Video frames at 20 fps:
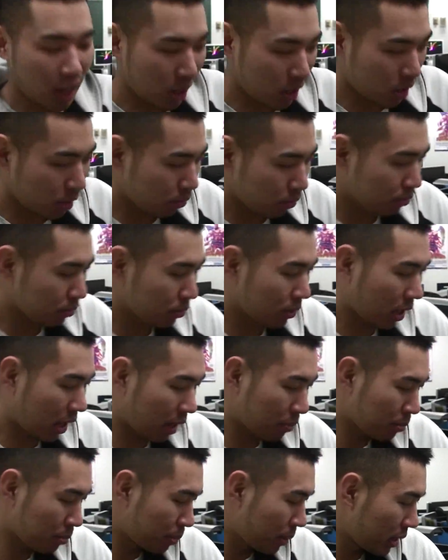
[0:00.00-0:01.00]
Um,
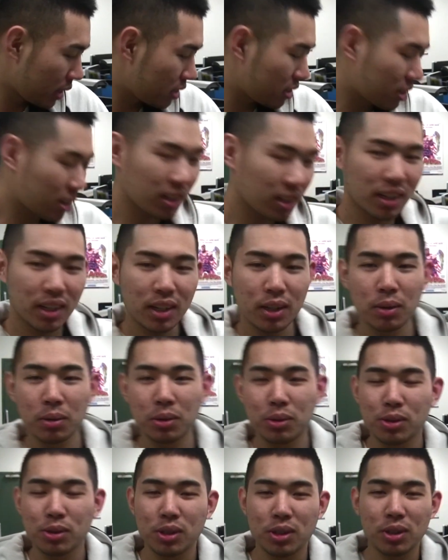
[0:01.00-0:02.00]
I'm basically going
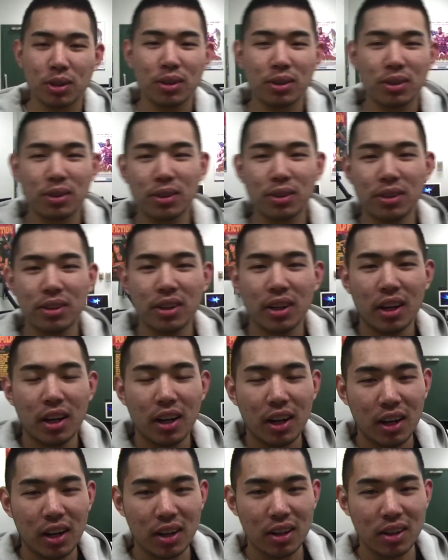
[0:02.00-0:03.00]
to show you
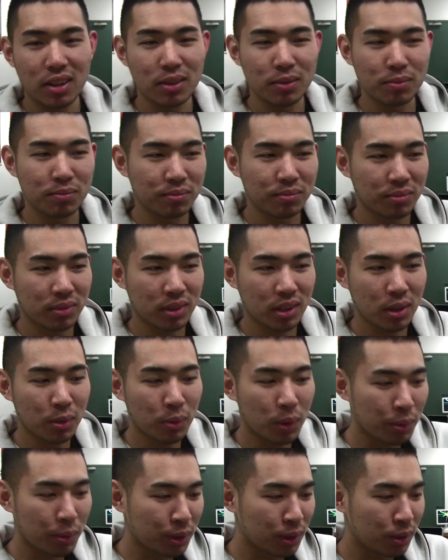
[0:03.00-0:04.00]
um,
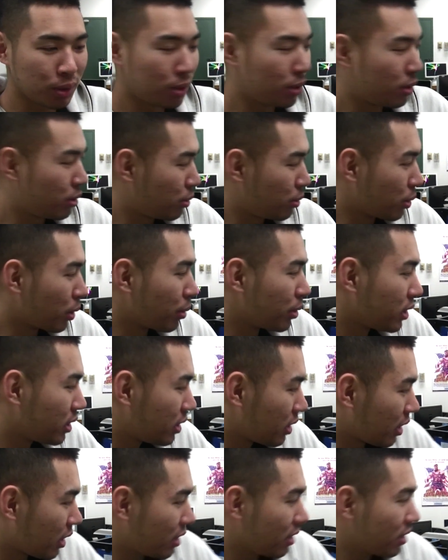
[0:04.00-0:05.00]
what we what we
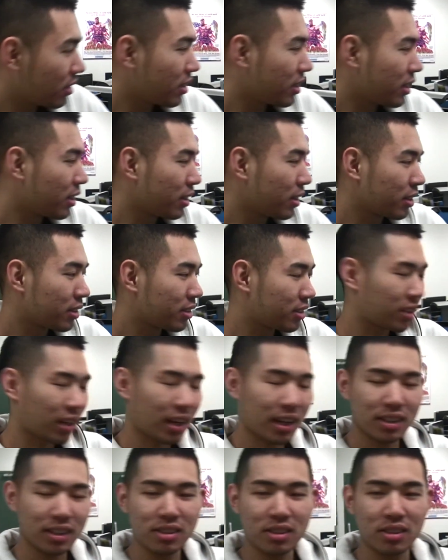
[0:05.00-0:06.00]
done
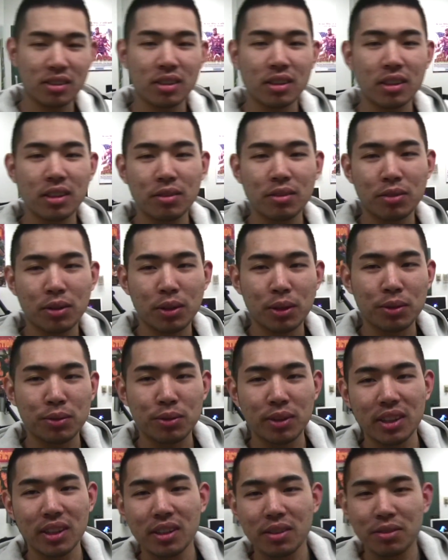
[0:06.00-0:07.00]
tests for the
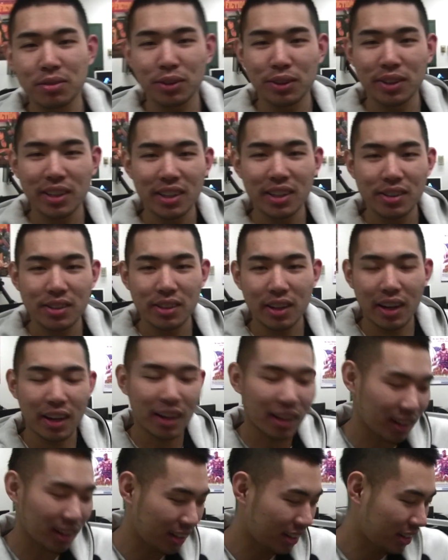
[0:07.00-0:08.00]
3D footage,
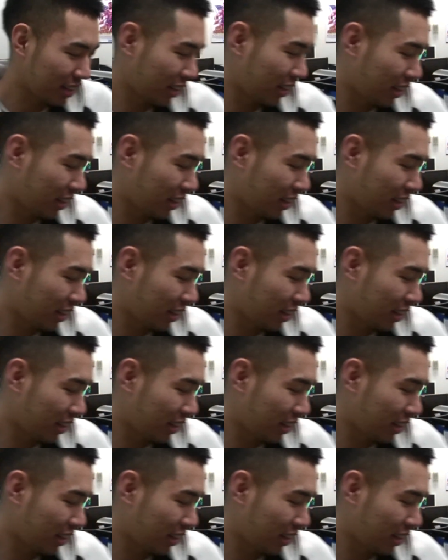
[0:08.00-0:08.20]
and